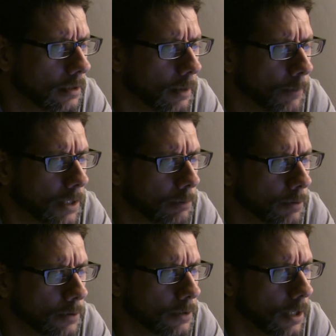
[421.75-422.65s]
not by the
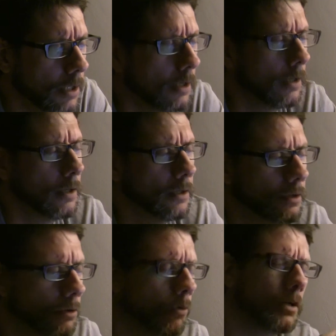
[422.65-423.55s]
police.
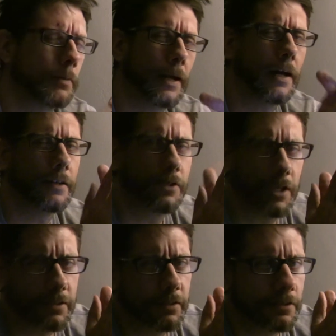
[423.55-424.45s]
The question about how the
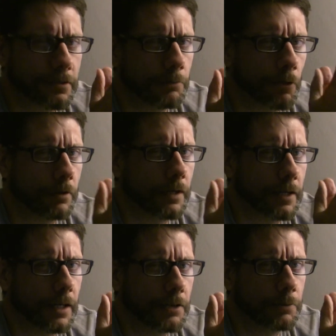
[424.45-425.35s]
justice system worked in that
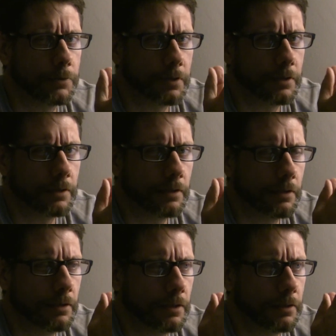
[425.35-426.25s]
case was that
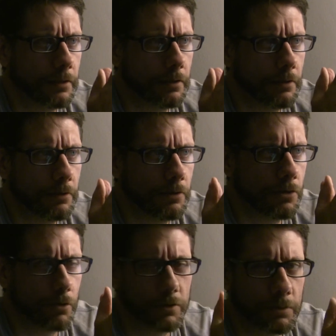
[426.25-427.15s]

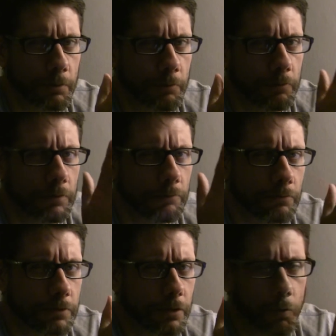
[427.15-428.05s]
George Zimmerman
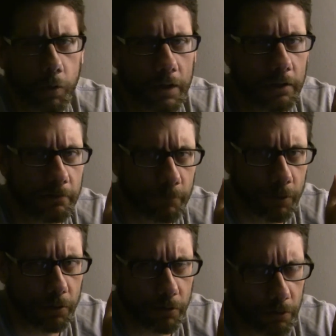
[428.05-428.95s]
was acquitted of
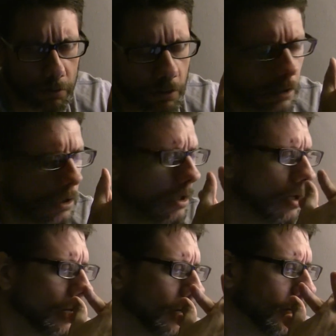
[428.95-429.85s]
murder.
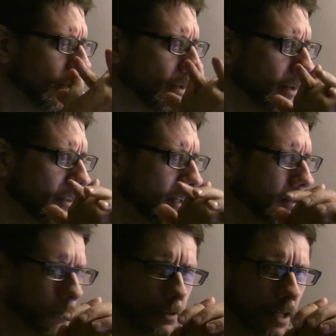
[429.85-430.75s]
I think it
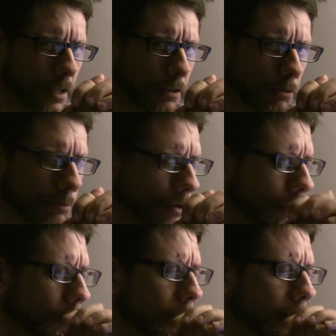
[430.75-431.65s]
was second-degree
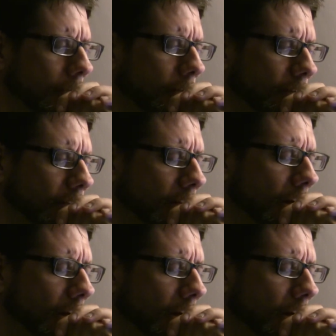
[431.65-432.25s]
murder. But in any event,